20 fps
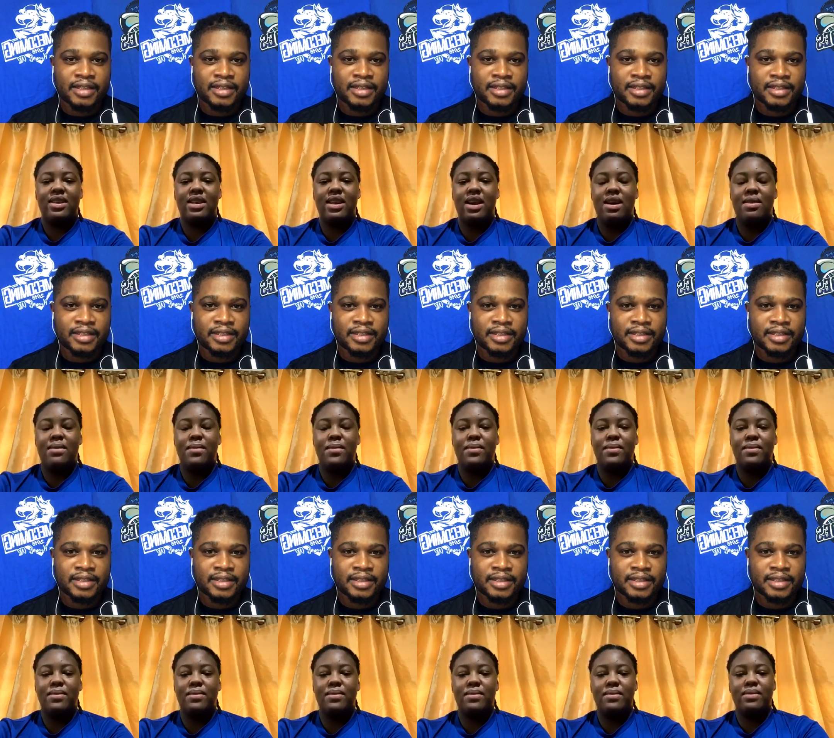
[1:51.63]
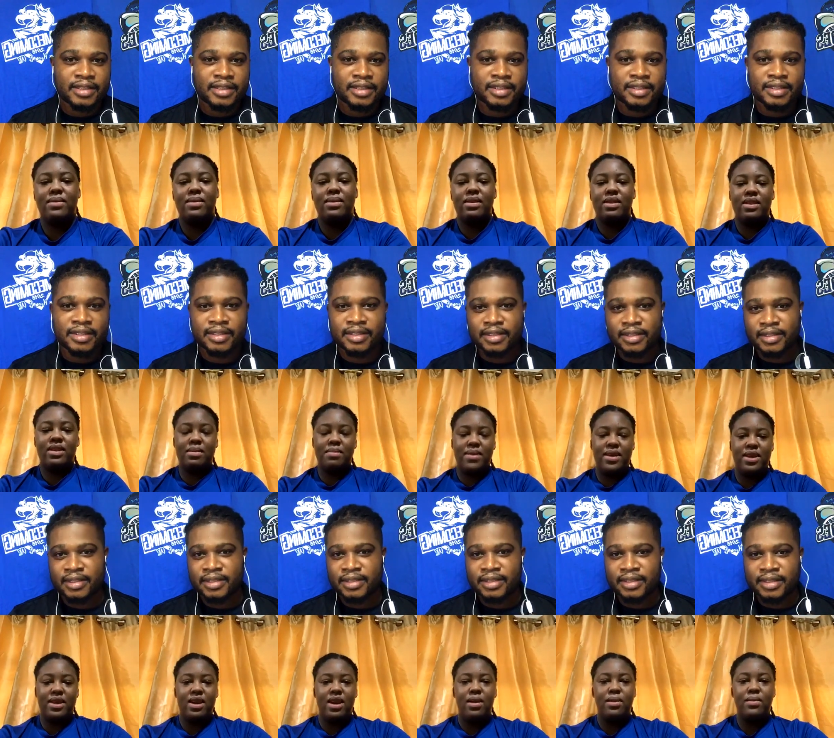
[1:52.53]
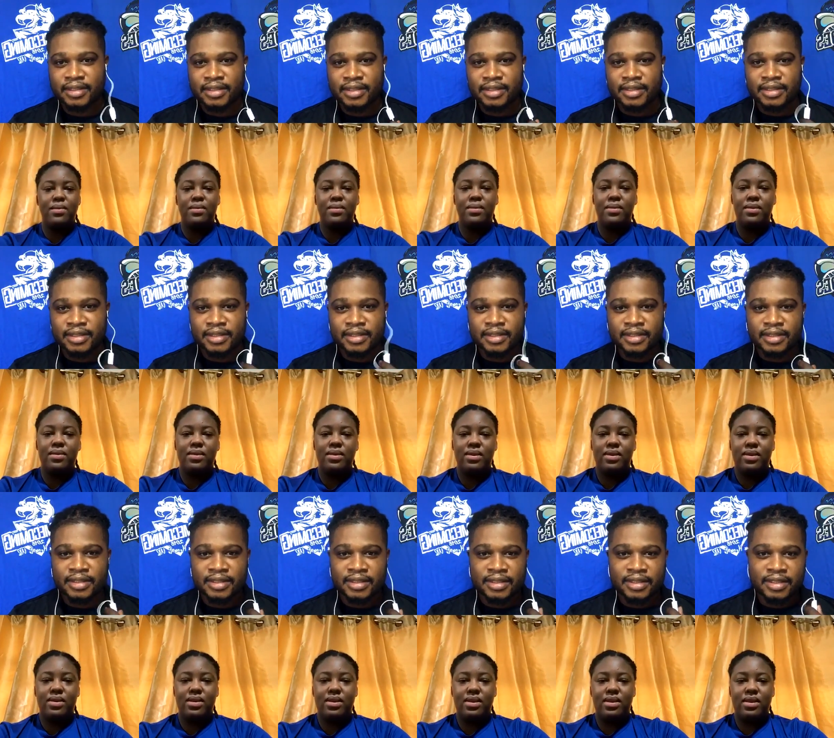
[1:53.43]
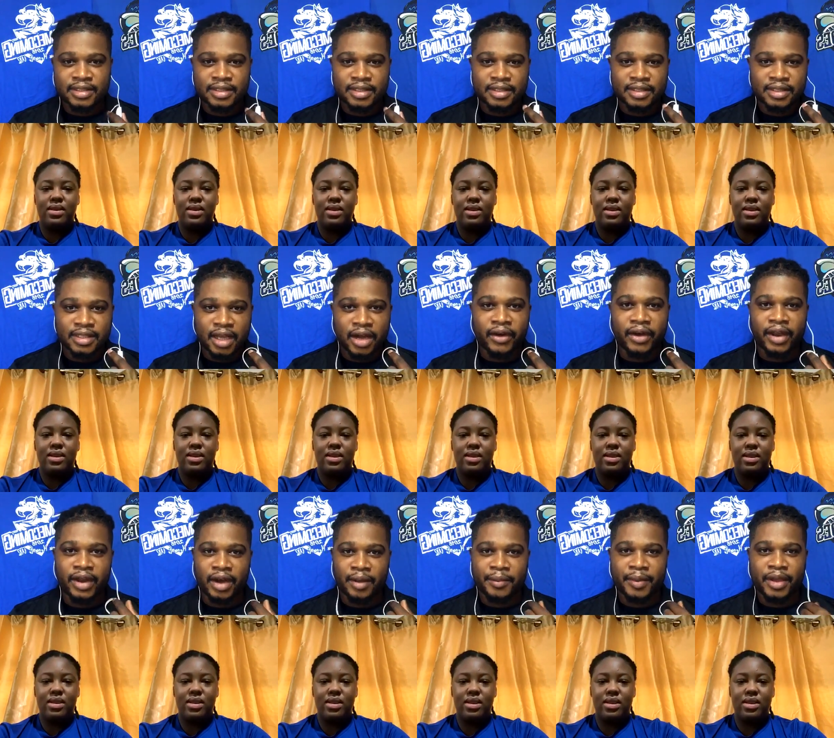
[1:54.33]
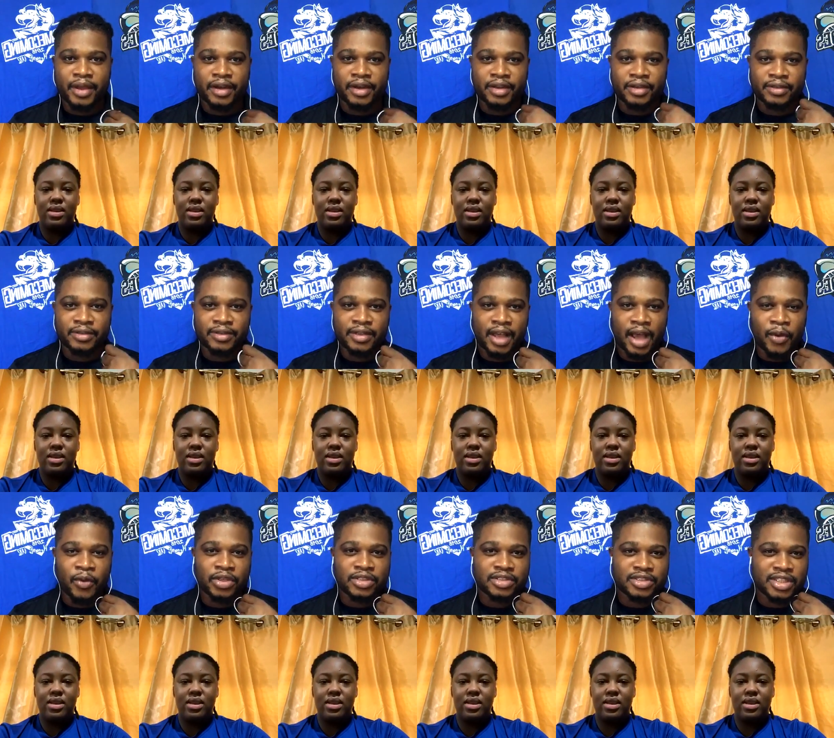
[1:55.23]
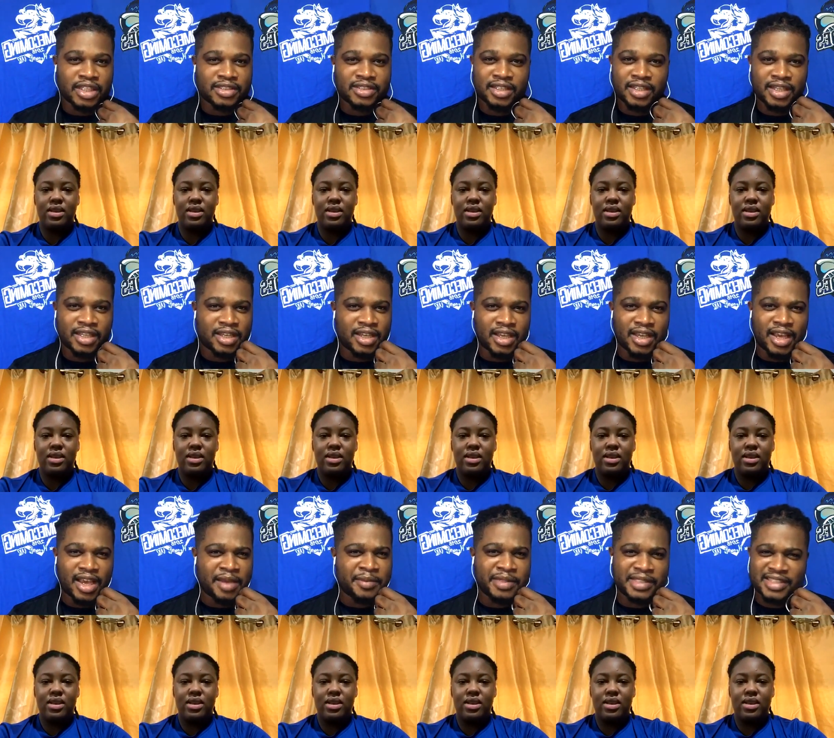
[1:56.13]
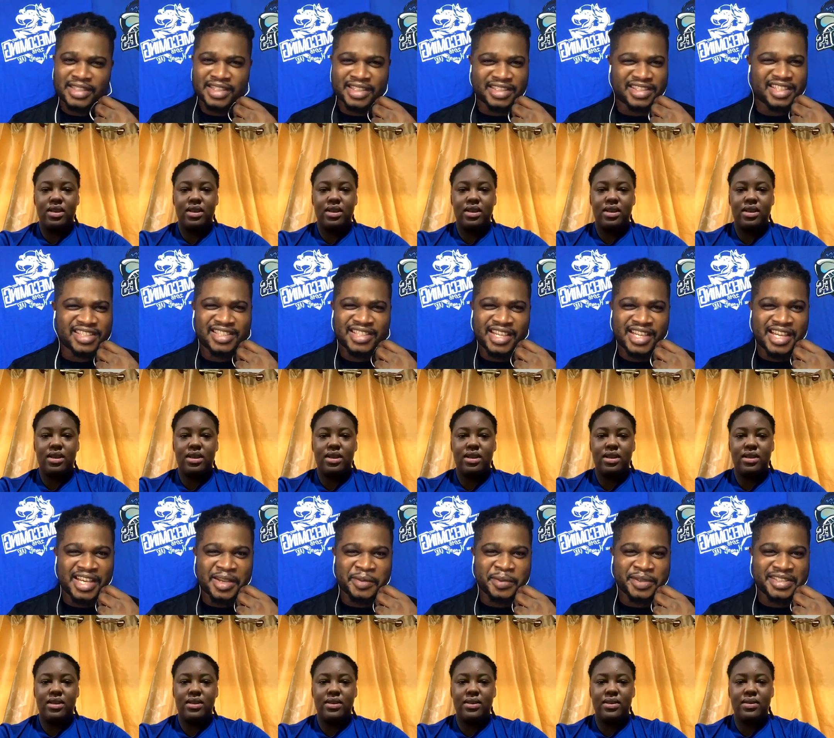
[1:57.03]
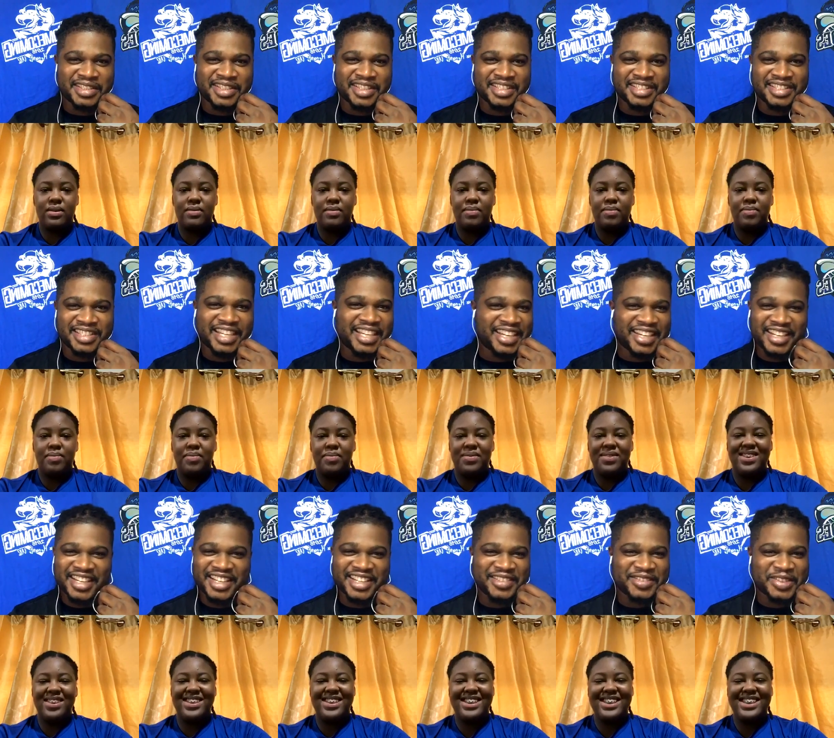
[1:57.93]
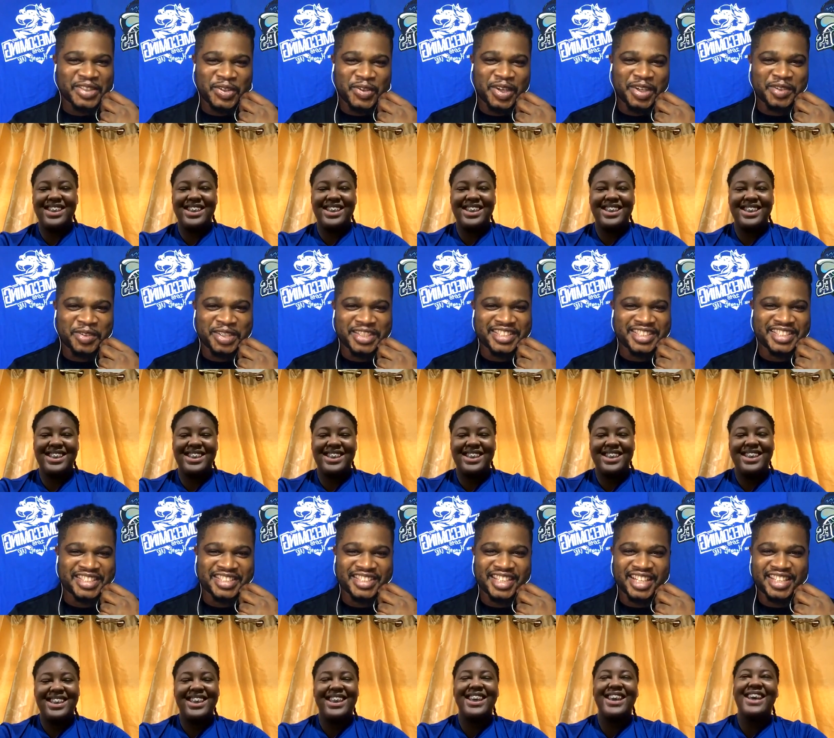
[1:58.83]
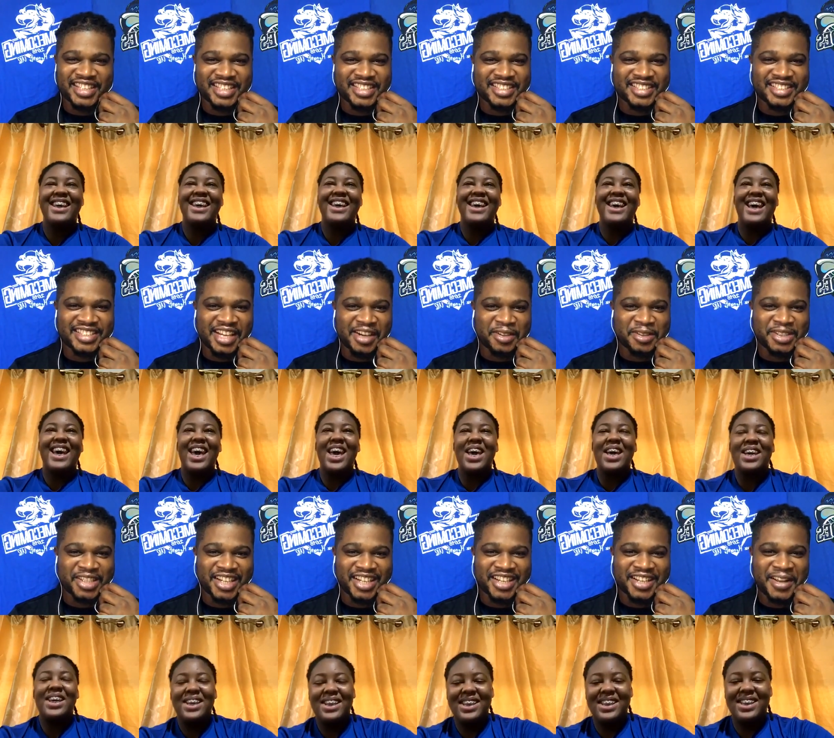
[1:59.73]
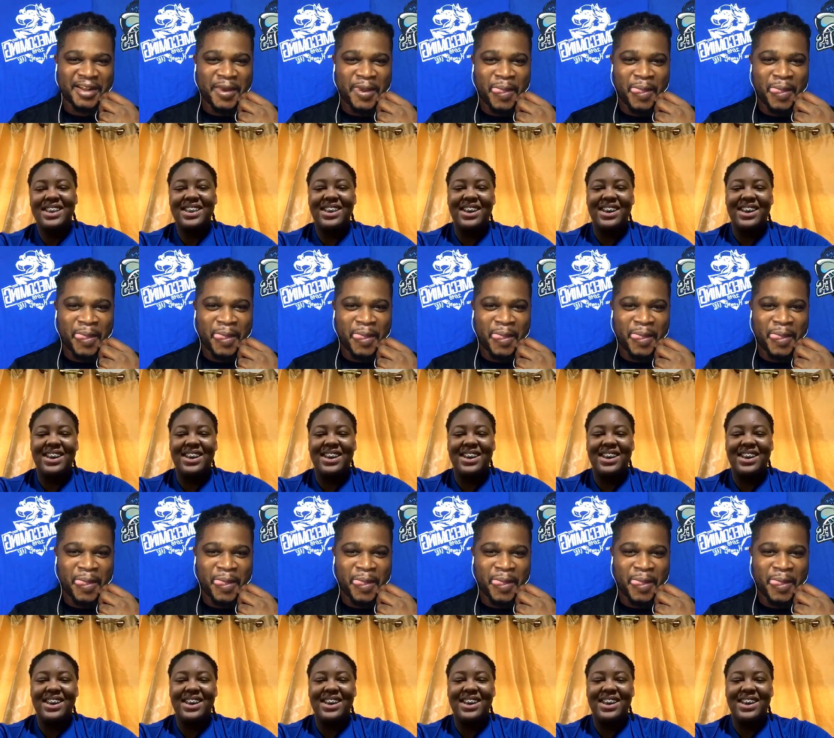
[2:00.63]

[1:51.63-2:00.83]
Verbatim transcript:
Speaker 1: Now? Is it better now?
Speaker 2: All right, I'm hearing you. I want you to just say ABCs. Just say ABCs. In, in, no other reason, standard sound check.